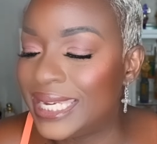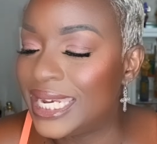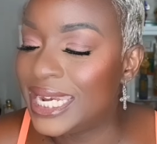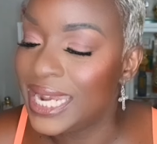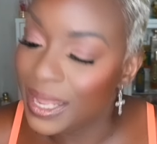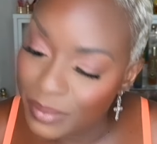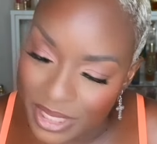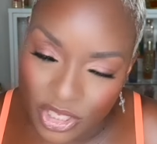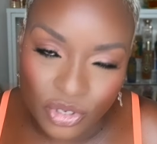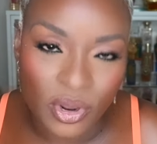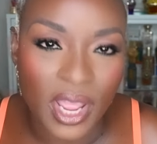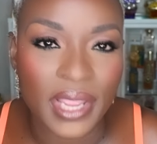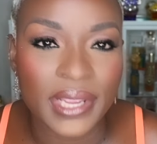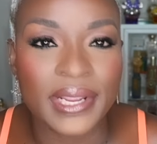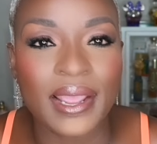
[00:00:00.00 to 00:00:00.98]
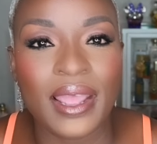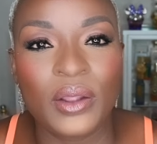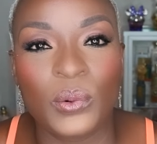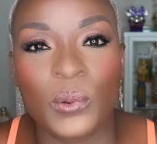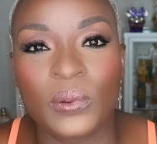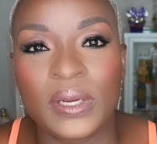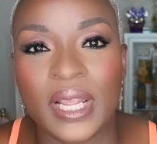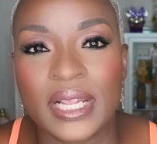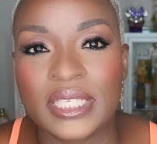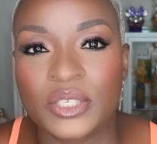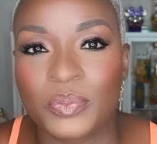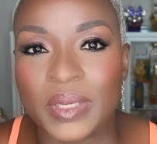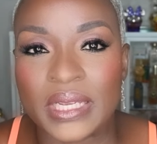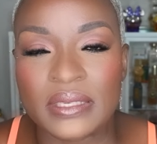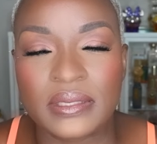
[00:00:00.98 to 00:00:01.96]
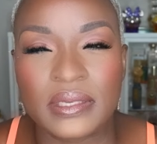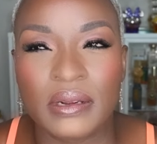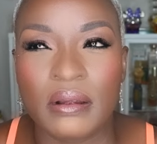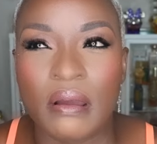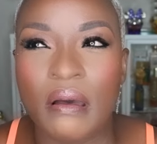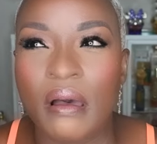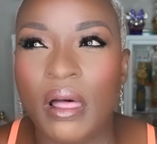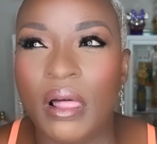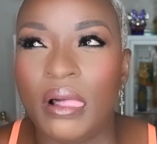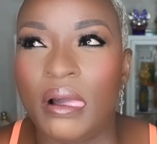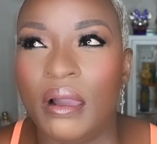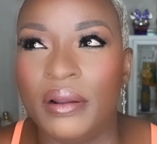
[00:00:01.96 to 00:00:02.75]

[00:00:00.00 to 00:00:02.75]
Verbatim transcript: let me try Cairo Nights because they're all